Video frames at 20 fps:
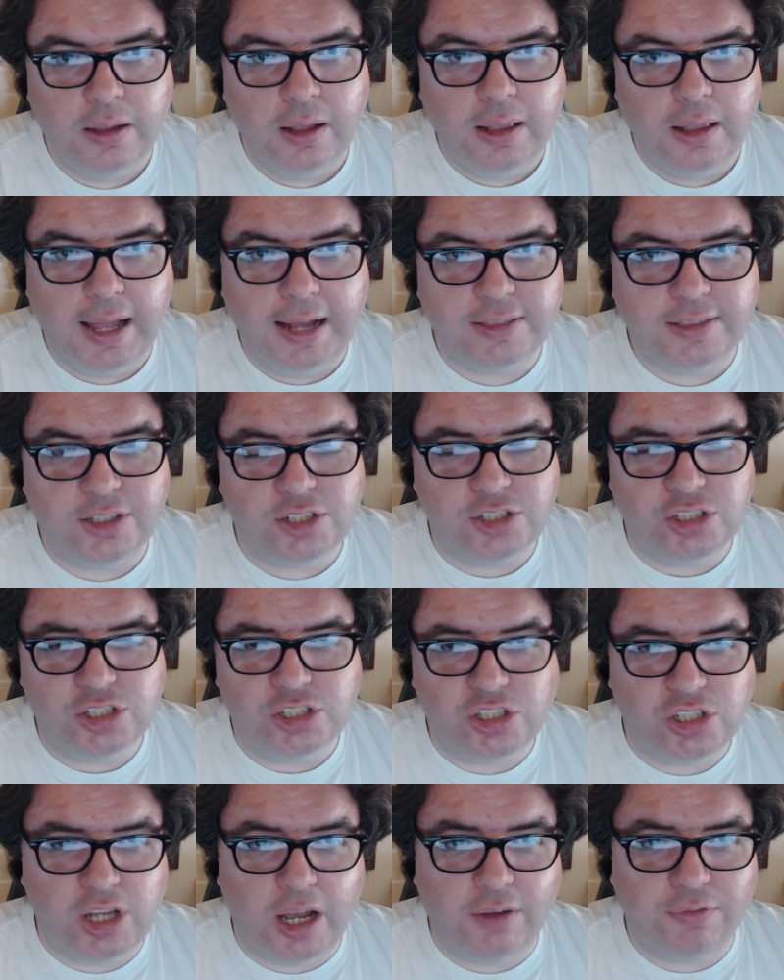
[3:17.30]
like the
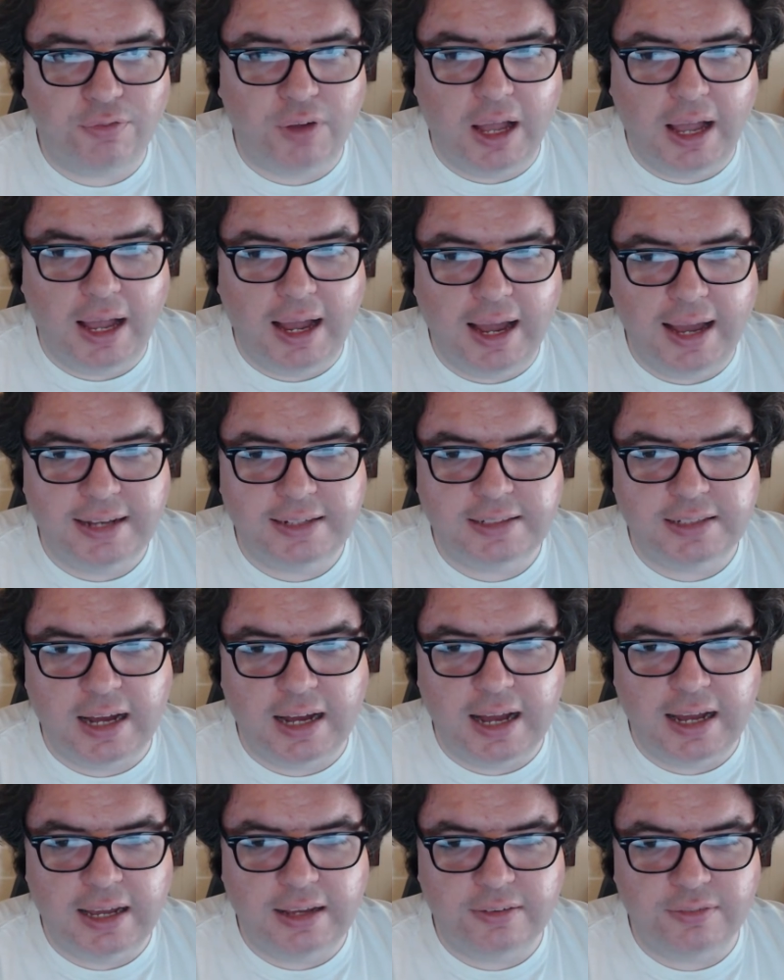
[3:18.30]
stuff
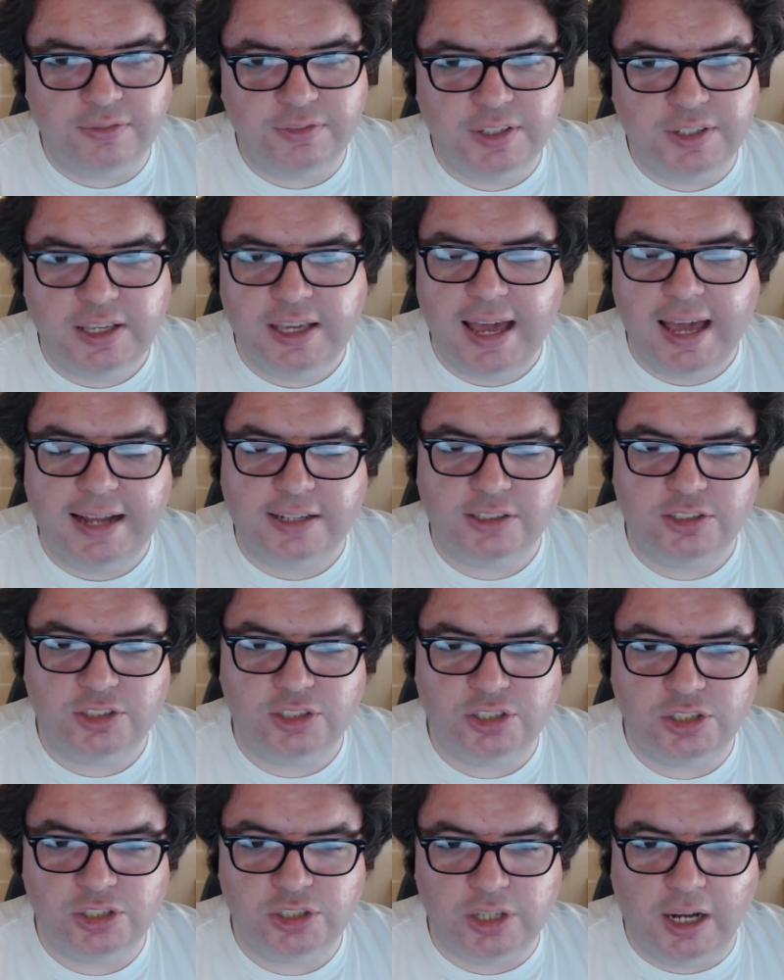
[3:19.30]
HIDIVE
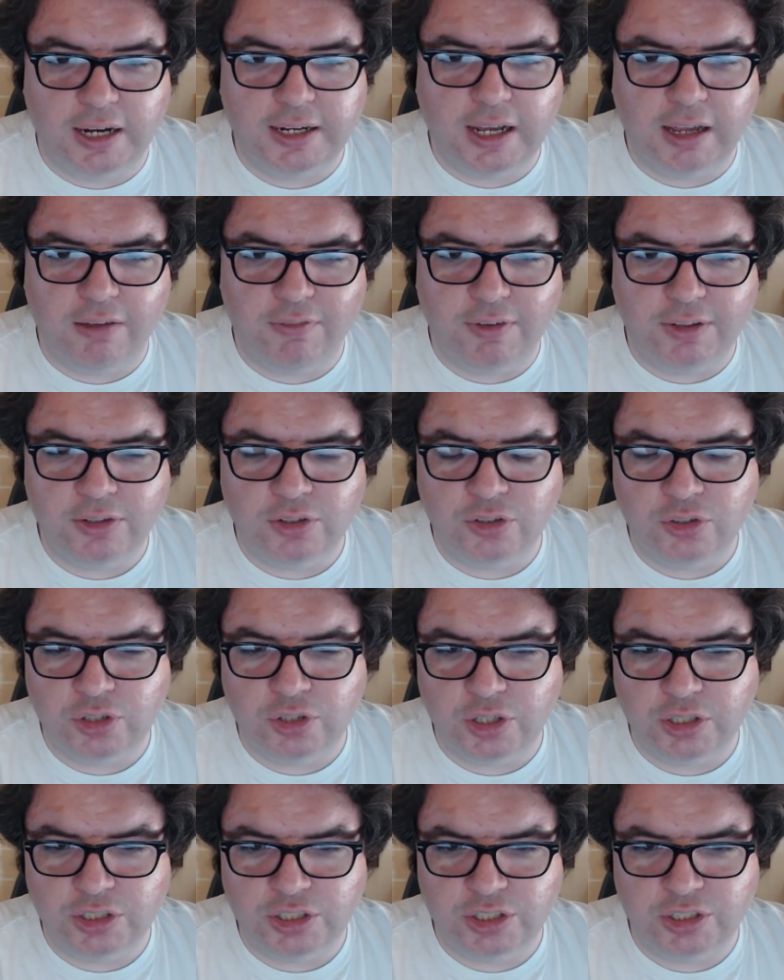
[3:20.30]
gets, HIDIVE and in
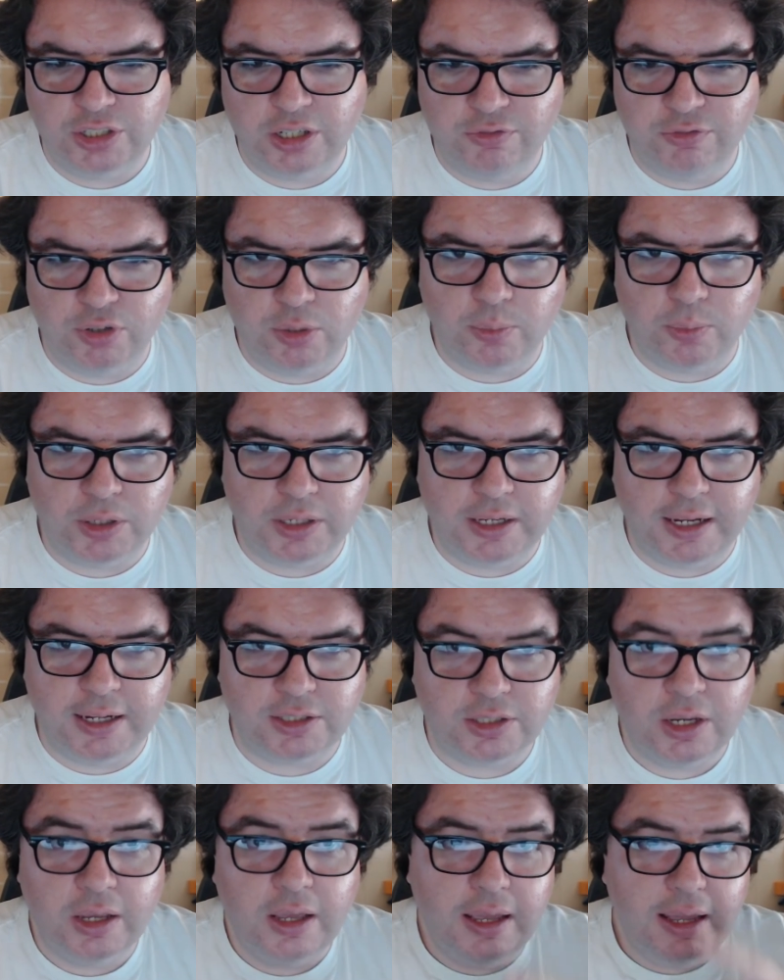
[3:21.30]
turn Sentai Filmwork
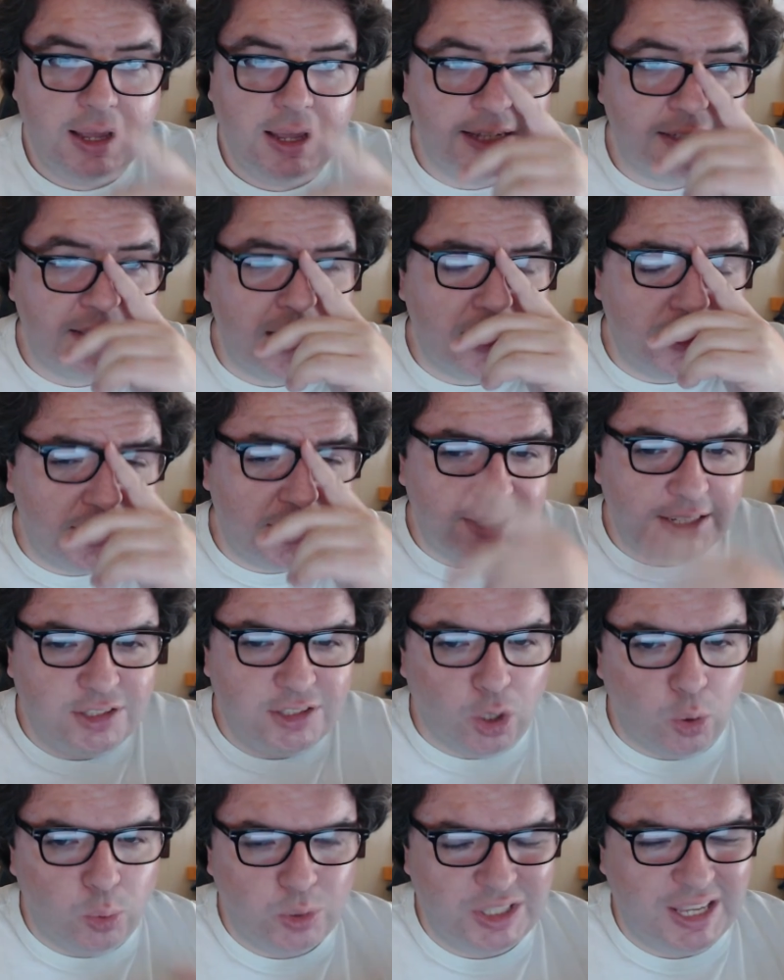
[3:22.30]
gets, it's not like they
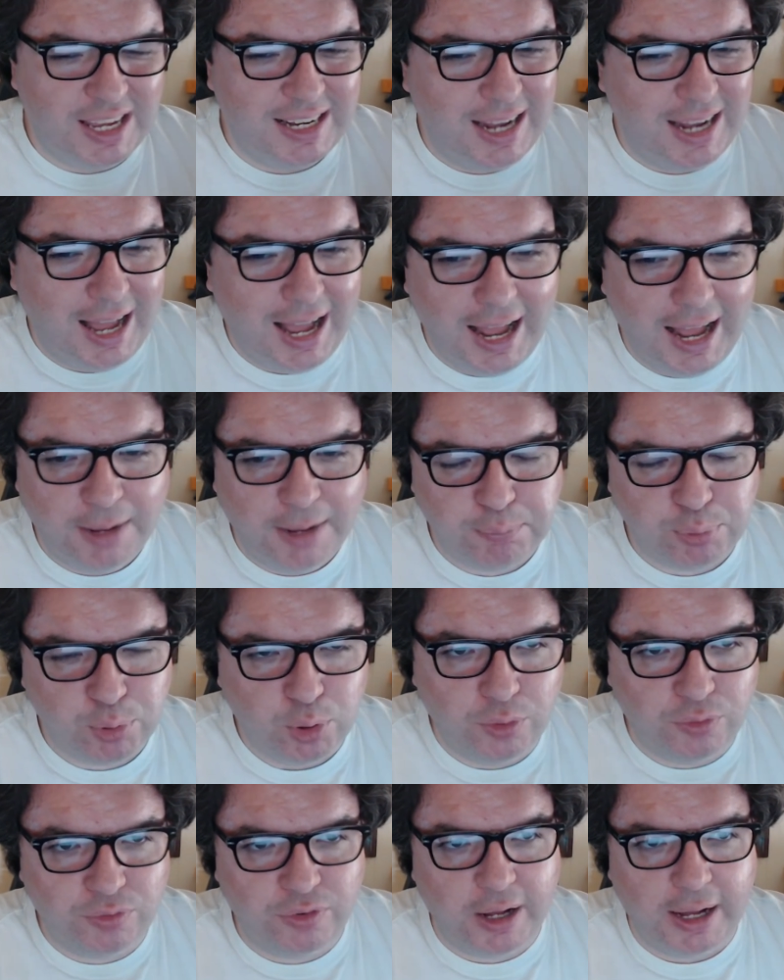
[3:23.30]
don't get high
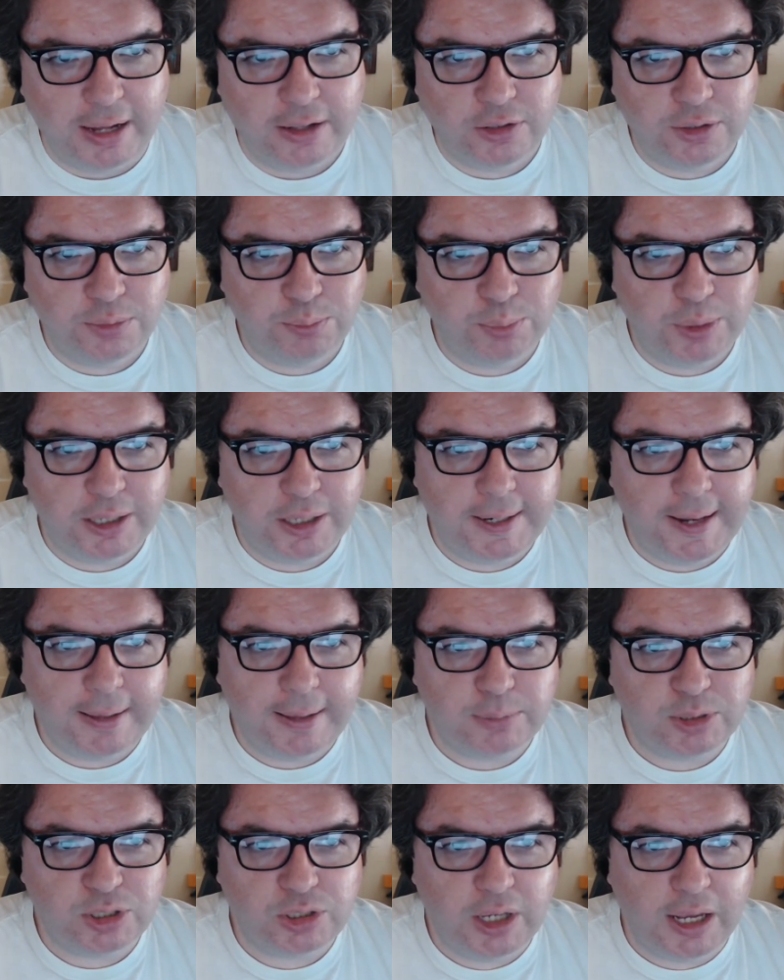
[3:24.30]
profile and big
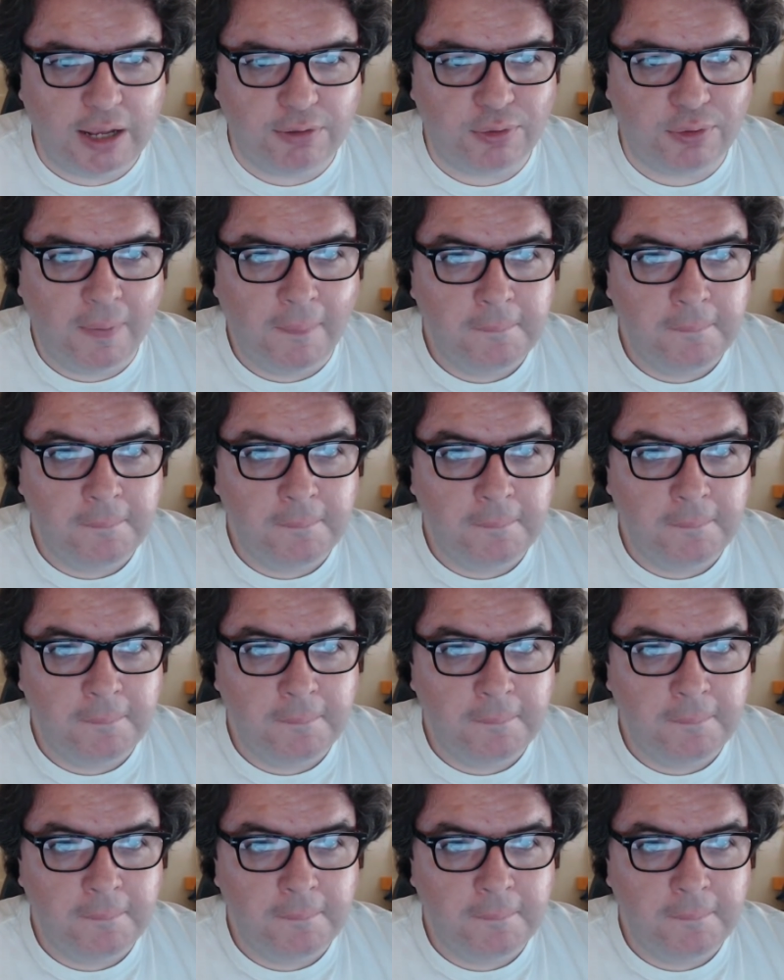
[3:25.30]
name stuff.